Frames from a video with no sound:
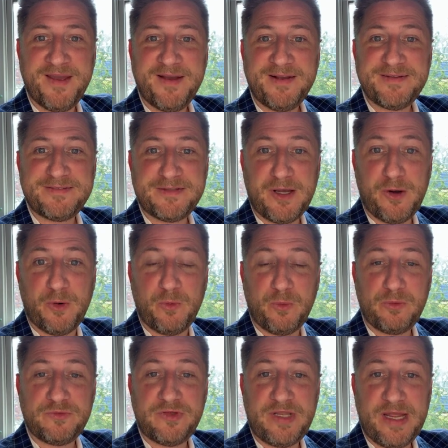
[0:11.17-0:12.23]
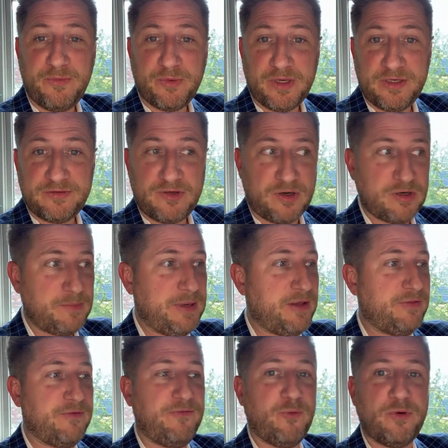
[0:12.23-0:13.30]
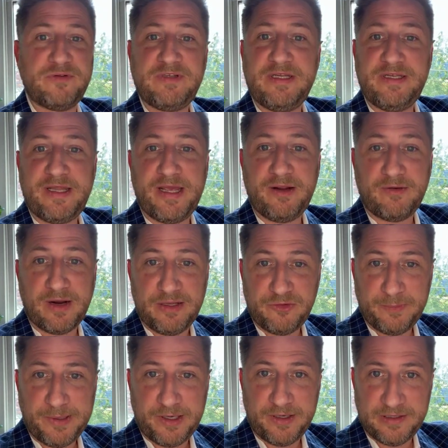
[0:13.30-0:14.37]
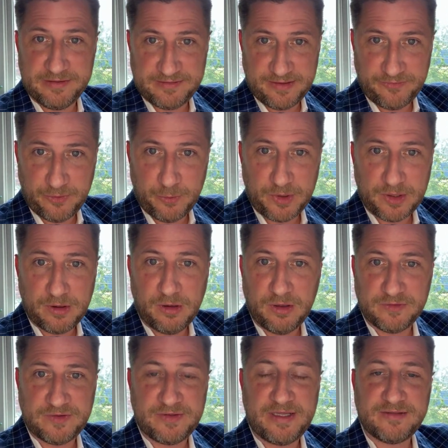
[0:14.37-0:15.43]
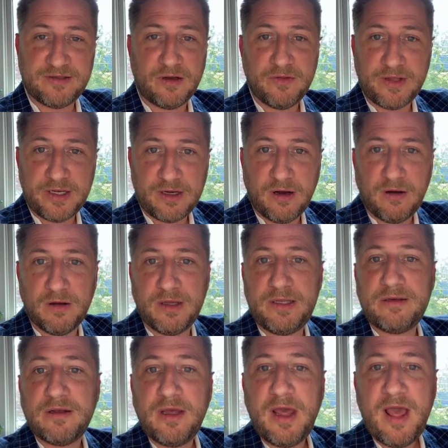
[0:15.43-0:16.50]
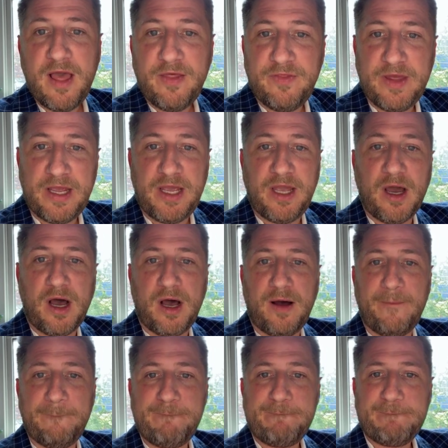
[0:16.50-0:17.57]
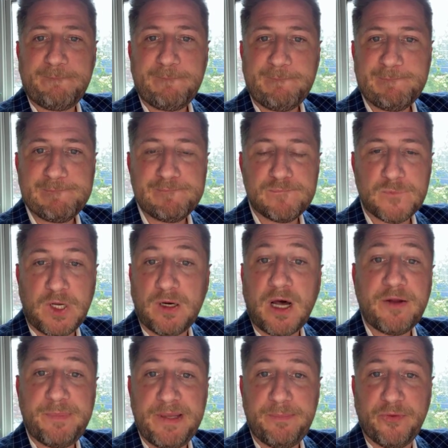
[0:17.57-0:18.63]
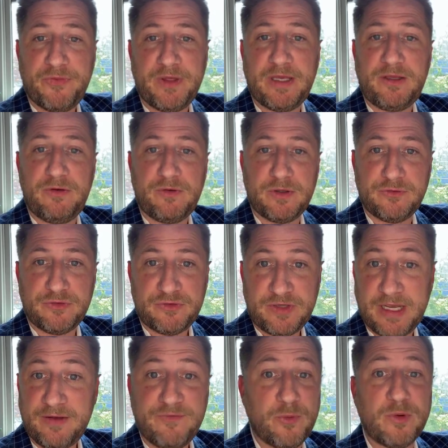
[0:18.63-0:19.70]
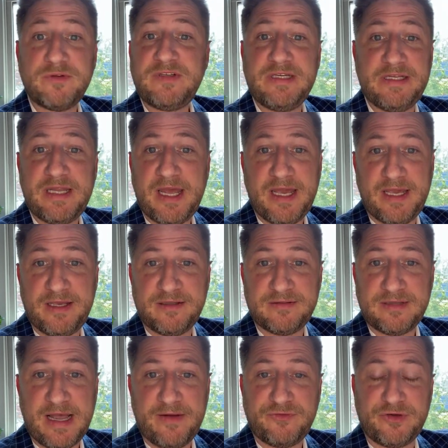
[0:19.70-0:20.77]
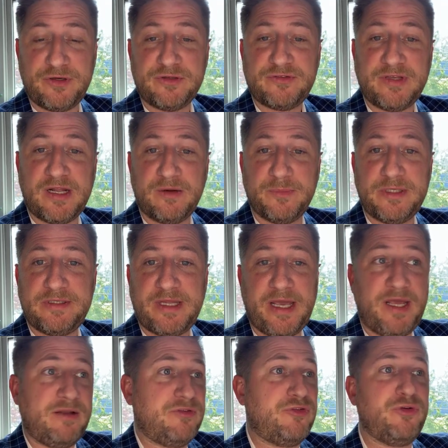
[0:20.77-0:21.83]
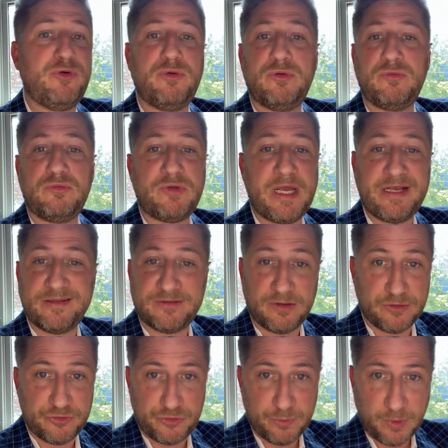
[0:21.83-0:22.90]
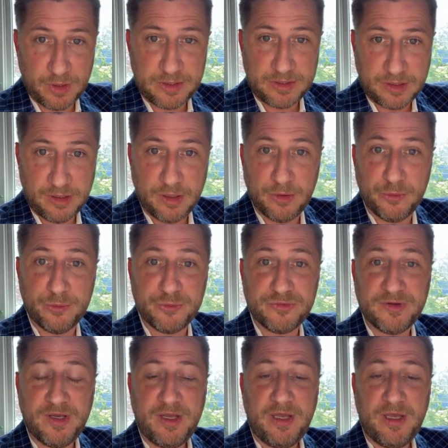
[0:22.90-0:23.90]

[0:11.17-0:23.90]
So today we're going to talk about the 14-day grace period, as everyone calls it. That's all they call it. A lot of people think you can just take 14 days after your settlement date to take as long as you want to close.